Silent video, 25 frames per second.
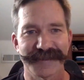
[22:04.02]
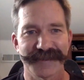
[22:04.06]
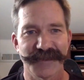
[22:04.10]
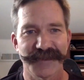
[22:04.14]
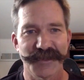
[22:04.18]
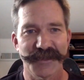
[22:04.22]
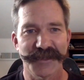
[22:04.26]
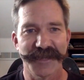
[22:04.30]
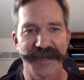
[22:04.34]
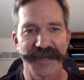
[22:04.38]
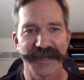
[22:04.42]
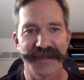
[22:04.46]

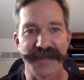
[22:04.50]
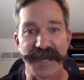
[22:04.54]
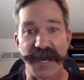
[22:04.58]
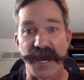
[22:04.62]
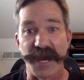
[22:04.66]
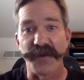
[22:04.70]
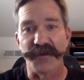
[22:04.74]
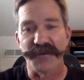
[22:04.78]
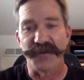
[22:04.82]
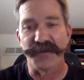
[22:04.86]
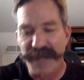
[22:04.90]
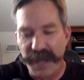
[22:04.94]
Okay,
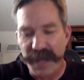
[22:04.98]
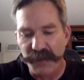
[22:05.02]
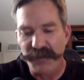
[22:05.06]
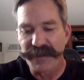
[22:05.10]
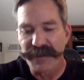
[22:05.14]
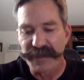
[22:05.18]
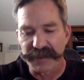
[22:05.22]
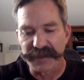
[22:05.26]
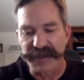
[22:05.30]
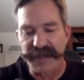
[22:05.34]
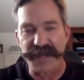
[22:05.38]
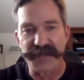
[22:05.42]
now
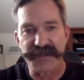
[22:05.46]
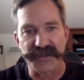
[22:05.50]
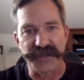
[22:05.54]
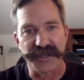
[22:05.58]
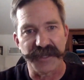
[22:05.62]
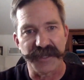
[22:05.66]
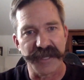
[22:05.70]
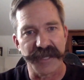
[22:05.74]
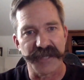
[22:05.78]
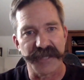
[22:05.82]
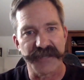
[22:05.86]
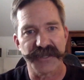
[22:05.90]
we can
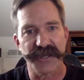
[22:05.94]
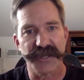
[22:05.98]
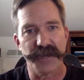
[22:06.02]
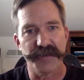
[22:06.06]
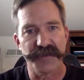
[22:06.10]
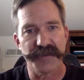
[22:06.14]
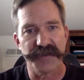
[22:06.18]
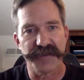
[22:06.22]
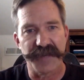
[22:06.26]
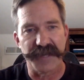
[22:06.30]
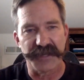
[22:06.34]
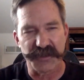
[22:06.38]
actually catch
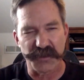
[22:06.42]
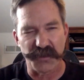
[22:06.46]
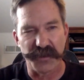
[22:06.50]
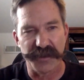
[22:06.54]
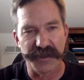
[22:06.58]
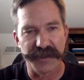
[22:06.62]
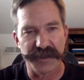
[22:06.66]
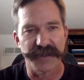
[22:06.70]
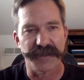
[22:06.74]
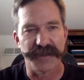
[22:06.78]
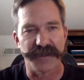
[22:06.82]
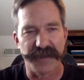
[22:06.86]
up in that
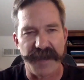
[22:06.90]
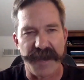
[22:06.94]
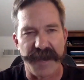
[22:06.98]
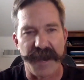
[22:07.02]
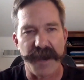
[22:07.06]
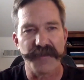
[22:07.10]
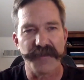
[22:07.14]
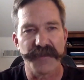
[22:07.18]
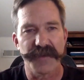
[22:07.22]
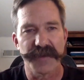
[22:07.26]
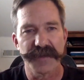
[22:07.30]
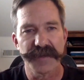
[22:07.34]
20-year
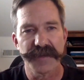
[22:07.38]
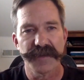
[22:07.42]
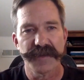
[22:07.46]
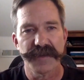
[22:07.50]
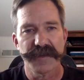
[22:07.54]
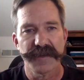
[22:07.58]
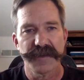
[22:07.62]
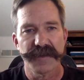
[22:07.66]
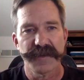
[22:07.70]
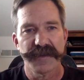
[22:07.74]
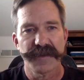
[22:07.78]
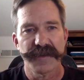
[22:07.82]
gap
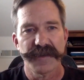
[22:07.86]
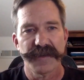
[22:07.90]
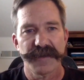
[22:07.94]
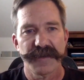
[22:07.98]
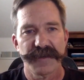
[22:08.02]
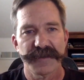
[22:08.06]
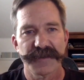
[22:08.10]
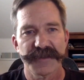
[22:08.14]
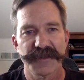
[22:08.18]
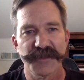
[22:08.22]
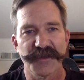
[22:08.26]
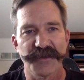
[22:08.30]

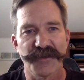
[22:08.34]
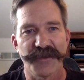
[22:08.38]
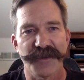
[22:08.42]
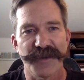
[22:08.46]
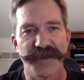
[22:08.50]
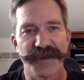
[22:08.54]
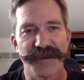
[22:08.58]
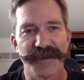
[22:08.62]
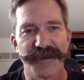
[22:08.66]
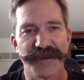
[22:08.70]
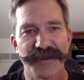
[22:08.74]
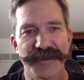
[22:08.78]
to
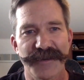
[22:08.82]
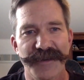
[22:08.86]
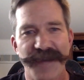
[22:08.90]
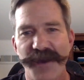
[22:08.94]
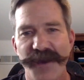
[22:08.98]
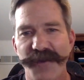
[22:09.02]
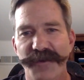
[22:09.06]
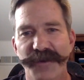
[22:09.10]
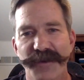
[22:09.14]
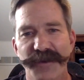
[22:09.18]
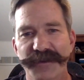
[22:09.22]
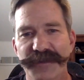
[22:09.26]
where
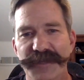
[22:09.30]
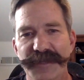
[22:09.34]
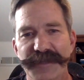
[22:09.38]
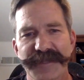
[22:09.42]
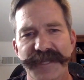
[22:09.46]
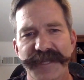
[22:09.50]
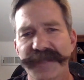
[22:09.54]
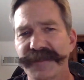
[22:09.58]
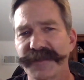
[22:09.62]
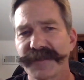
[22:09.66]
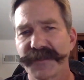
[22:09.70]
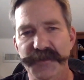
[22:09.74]
now we're only
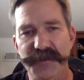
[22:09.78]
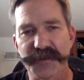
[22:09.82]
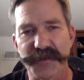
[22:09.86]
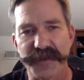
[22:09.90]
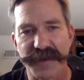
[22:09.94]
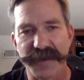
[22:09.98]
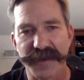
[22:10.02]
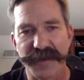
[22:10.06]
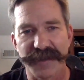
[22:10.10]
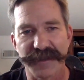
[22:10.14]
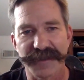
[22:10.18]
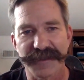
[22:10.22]
10 years
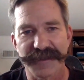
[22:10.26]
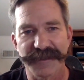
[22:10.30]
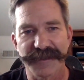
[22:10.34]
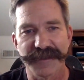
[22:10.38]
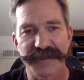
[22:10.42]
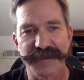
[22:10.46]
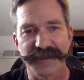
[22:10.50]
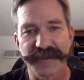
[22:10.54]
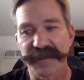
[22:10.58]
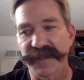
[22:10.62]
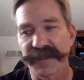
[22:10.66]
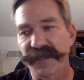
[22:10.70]
behind.
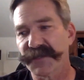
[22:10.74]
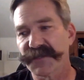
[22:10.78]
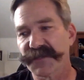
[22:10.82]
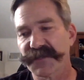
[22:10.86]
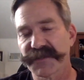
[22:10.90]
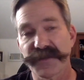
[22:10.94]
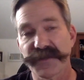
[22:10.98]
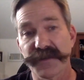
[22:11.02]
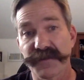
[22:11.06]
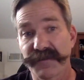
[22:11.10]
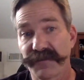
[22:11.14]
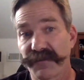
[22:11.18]
And the
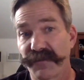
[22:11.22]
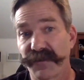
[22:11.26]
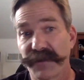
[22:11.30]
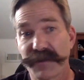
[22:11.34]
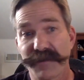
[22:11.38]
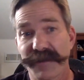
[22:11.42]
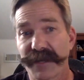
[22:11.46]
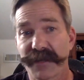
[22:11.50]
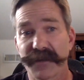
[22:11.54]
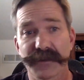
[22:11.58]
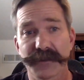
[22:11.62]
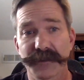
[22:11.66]
next year
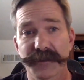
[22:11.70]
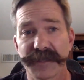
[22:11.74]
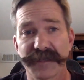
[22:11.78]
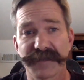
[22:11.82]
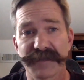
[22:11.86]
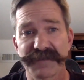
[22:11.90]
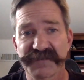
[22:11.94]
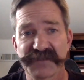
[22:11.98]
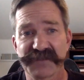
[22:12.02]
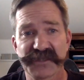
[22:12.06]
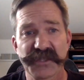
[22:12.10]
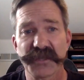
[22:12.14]
we might only
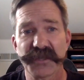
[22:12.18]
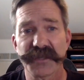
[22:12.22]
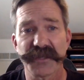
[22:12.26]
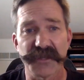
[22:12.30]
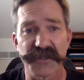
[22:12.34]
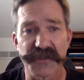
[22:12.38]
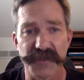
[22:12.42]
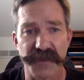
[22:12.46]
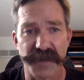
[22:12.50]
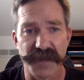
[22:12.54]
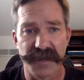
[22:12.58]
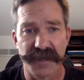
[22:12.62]
be 2
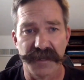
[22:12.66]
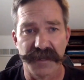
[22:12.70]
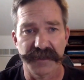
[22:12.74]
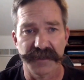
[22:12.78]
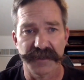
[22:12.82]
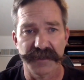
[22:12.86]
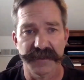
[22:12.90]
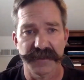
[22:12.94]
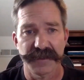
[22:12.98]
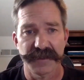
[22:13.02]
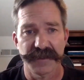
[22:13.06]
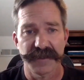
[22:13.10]
years
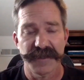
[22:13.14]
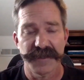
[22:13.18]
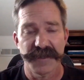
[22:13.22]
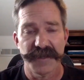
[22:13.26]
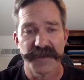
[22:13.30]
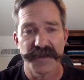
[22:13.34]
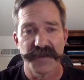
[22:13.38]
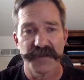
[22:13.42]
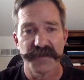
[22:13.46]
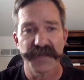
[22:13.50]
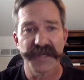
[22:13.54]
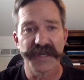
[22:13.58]
behind
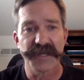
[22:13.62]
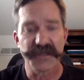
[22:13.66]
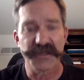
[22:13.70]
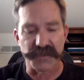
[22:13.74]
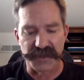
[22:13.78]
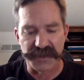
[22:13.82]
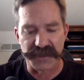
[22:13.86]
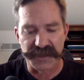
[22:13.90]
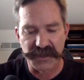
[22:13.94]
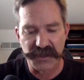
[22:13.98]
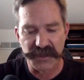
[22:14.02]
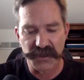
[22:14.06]

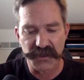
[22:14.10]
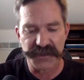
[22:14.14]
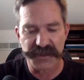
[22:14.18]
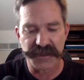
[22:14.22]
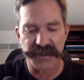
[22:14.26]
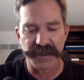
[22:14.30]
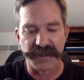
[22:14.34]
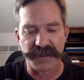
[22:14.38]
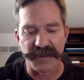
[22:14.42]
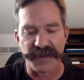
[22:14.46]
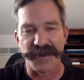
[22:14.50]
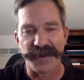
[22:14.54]
because we're
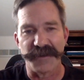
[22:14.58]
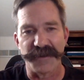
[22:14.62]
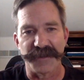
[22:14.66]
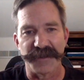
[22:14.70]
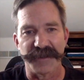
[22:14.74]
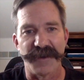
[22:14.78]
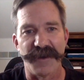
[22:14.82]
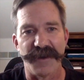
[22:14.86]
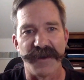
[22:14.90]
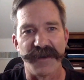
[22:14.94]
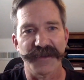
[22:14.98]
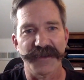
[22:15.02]
using all
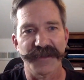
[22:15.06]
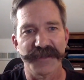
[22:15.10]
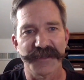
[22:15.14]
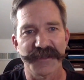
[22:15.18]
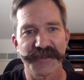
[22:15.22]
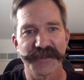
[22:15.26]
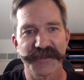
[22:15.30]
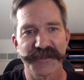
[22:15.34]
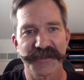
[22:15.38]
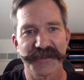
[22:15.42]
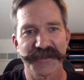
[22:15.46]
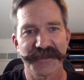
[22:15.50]
the
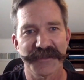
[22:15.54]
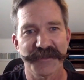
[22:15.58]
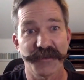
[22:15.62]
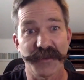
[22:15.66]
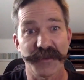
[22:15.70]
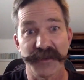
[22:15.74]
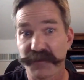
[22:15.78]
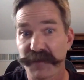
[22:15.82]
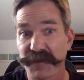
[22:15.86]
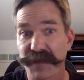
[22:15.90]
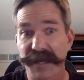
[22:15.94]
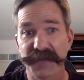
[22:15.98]
knowledge
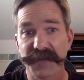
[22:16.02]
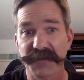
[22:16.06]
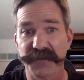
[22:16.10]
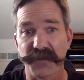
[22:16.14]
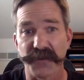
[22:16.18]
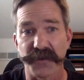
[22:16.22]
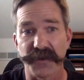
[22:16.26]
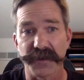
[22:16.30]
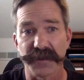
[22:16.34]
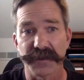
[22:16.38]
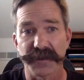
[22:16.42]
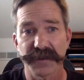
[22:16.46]
that we've paid
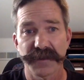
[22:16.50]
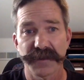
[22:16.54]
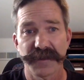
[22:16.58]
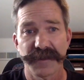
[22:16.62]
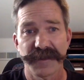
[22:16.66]
for.